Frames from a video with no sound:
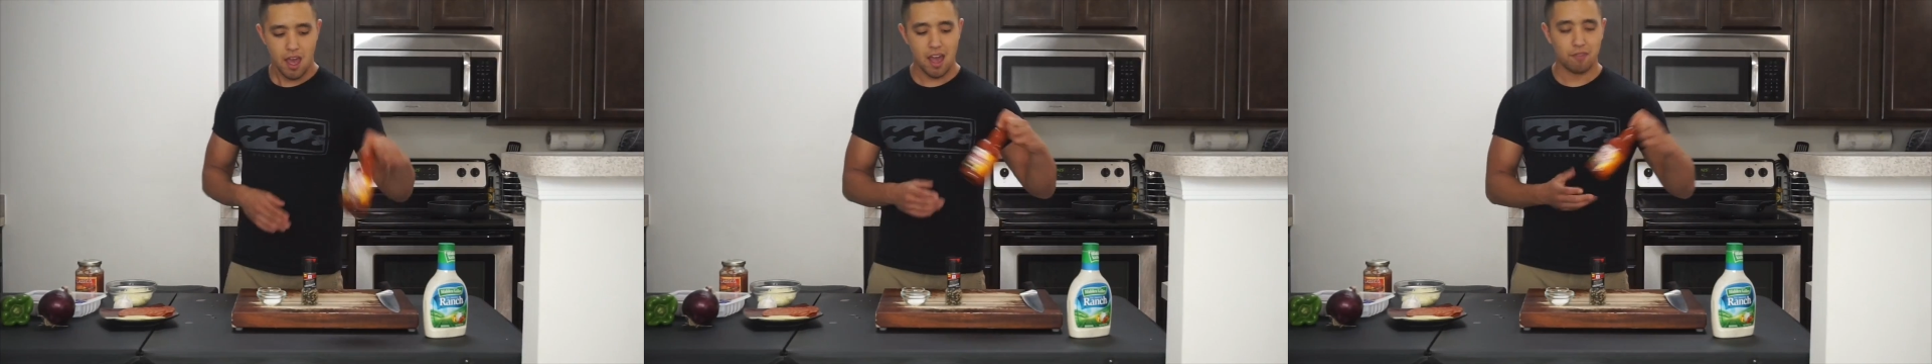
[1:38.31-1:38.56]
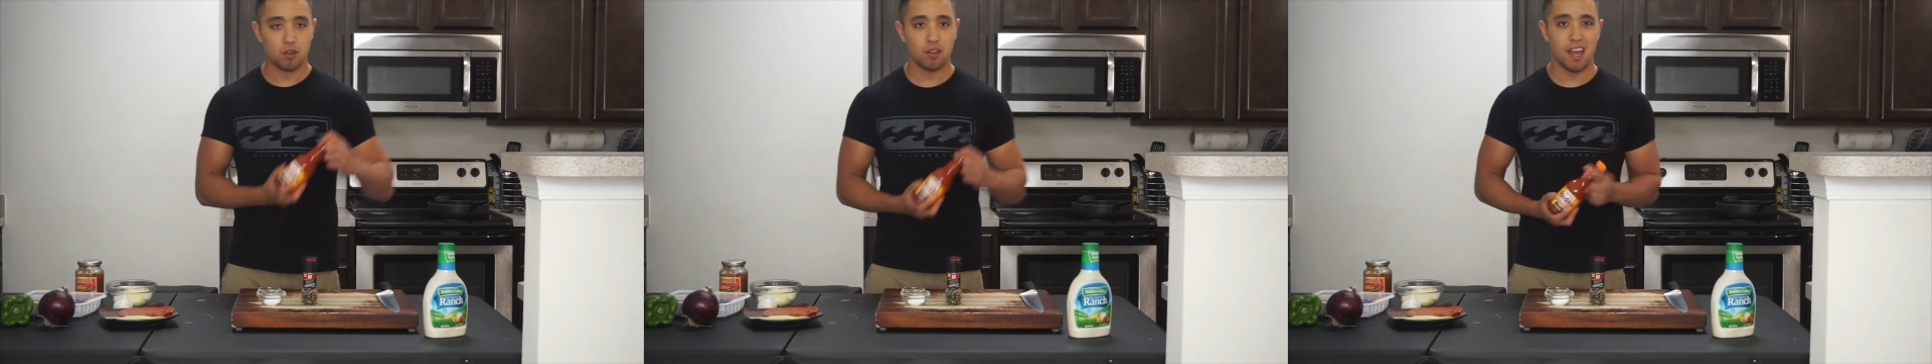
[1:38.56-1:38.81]

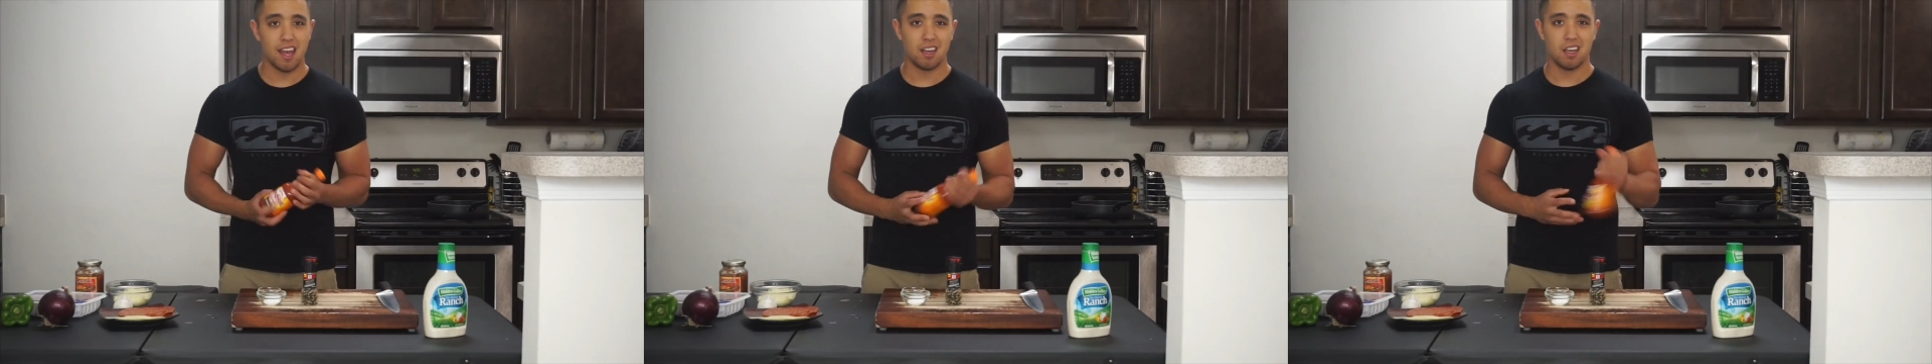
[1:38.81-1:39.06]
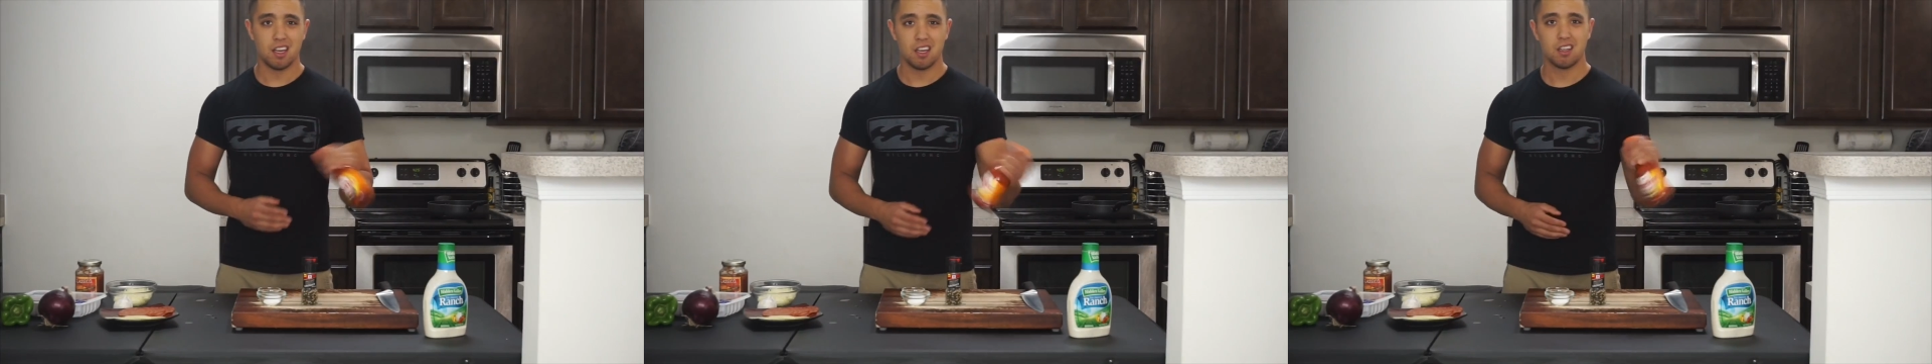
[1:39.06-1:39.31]
After
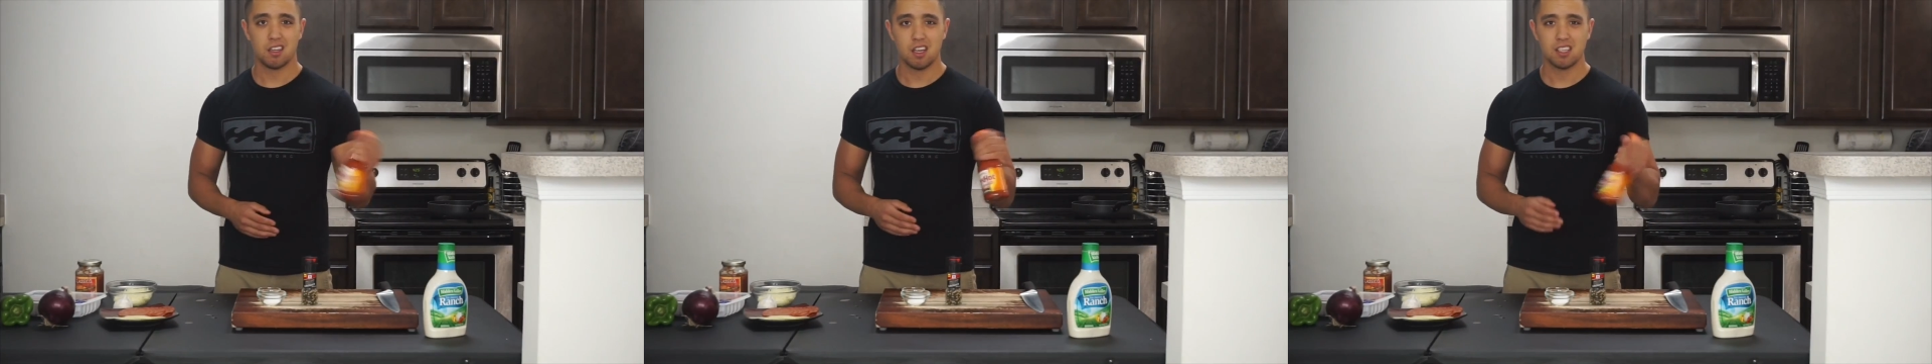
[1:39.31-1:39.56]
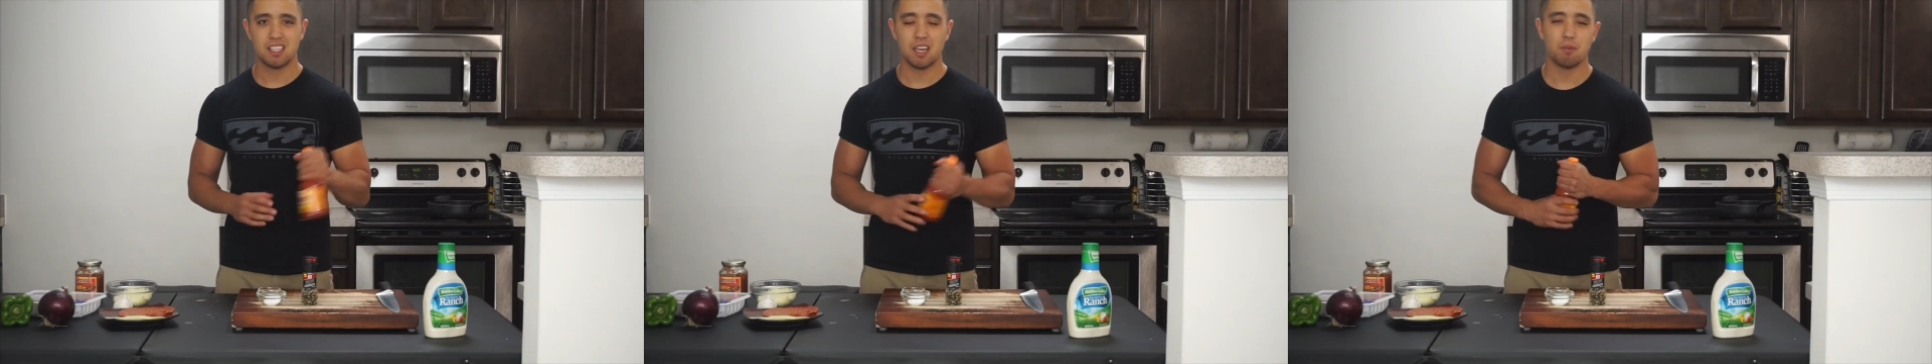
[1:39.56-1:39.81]
that,
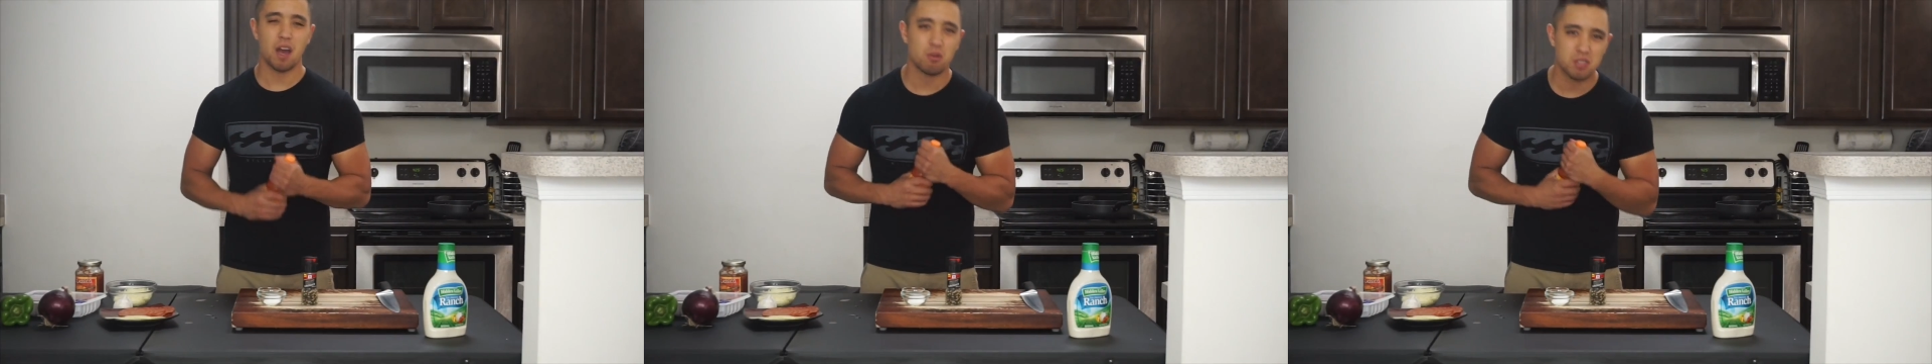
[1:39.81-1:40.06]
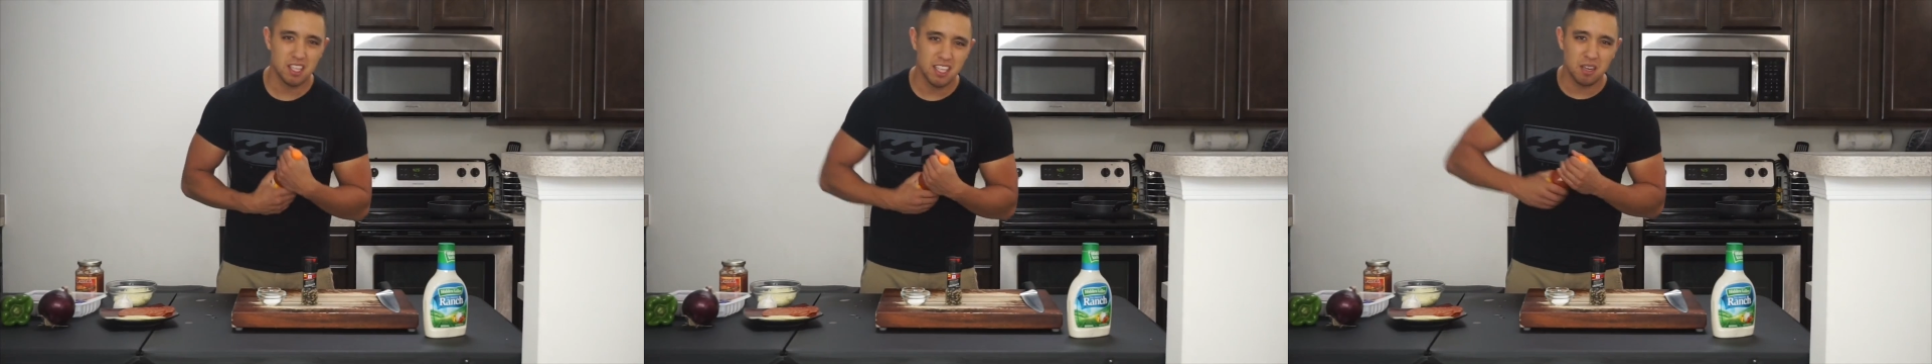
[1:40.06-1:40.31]
see,
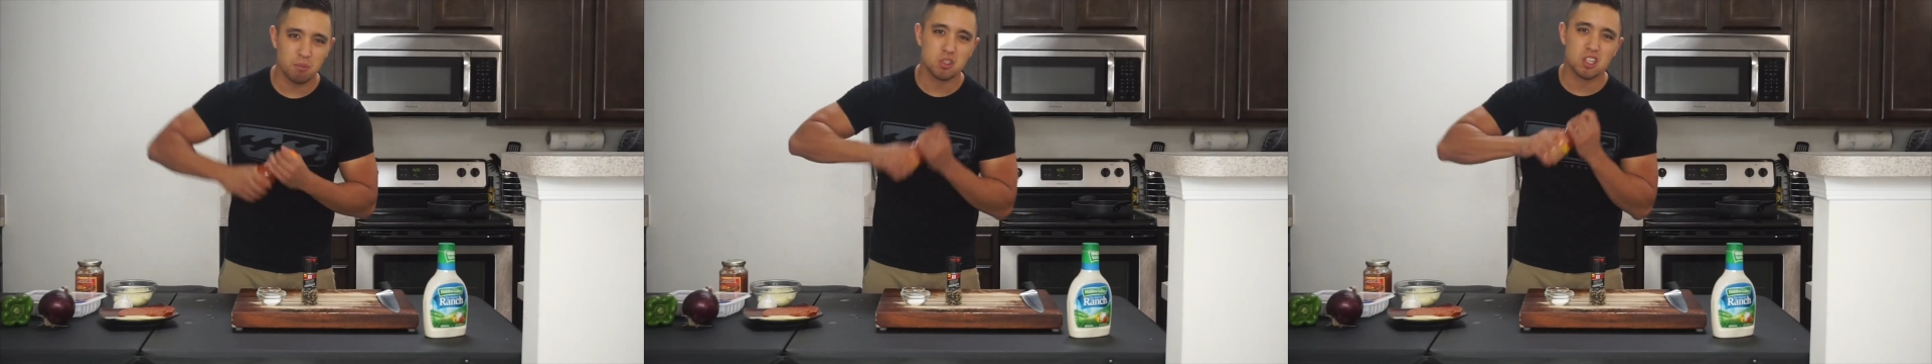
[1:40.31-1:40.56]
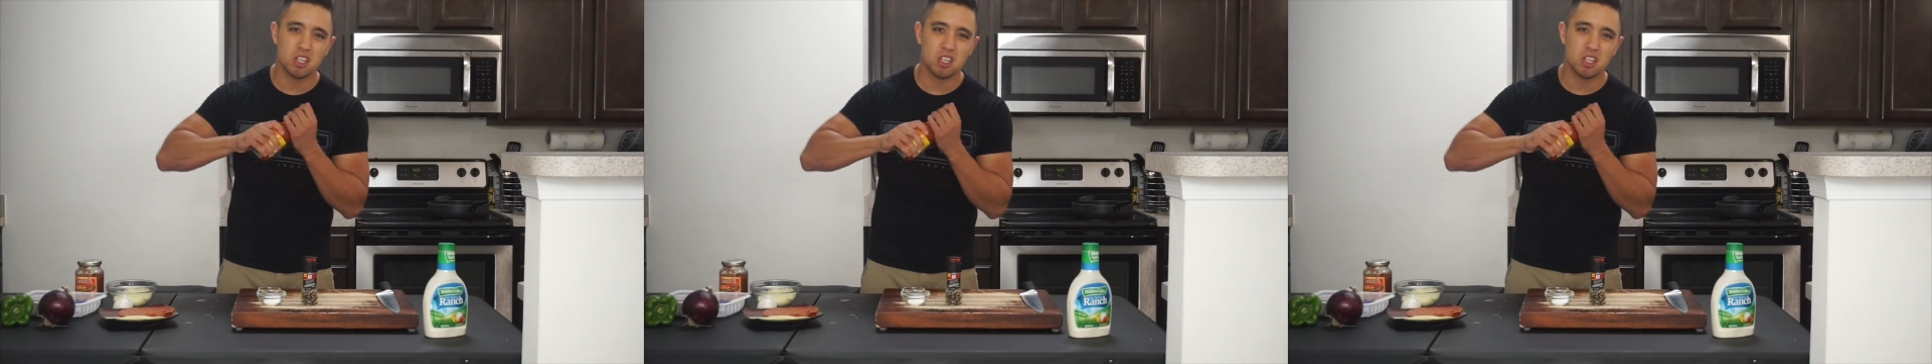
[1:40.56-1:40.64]
I was thinking I was